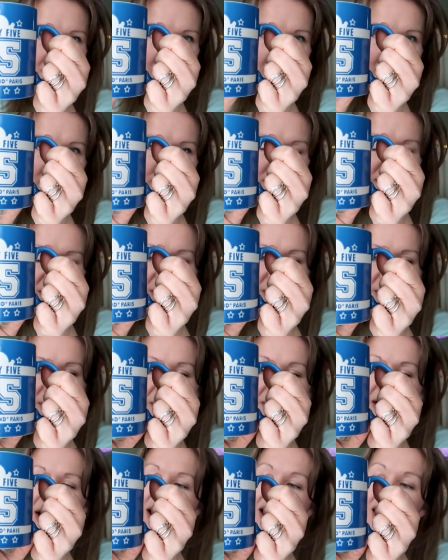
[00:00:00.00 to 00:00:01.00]
type
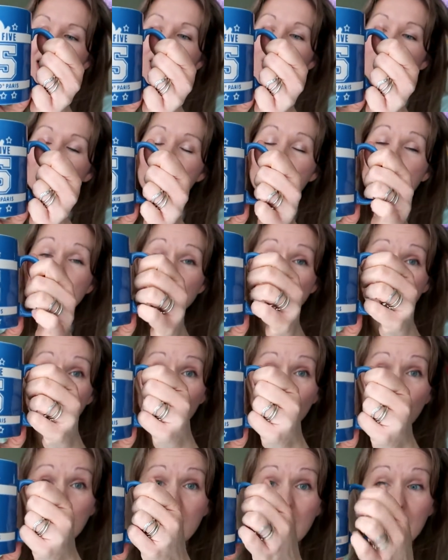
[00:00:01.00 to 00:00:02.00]
blue. It's a
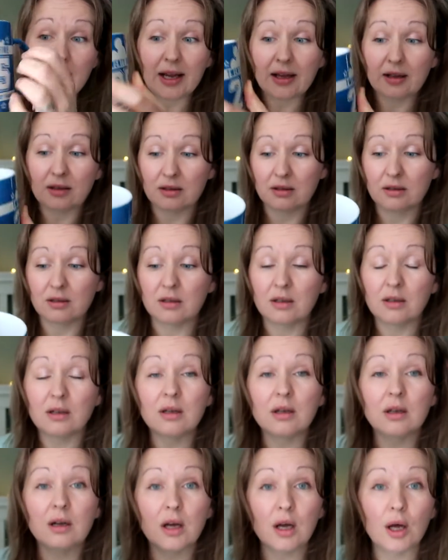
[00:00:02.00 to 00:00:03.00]
really
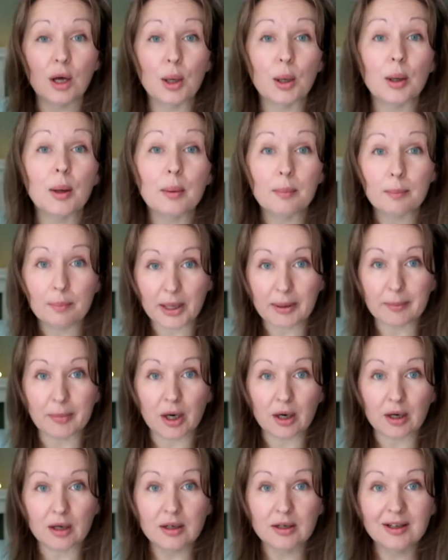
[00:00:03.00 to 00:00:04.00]
big
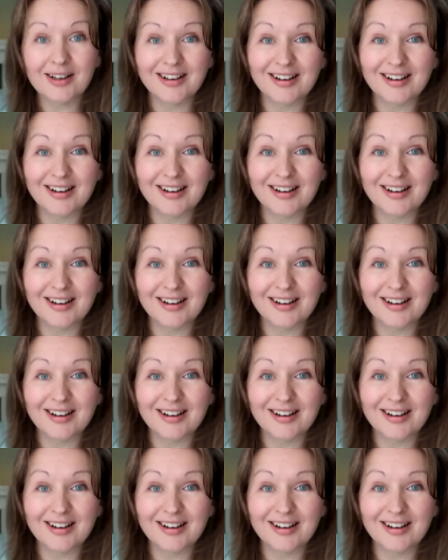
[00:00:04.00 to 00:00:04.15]
mug.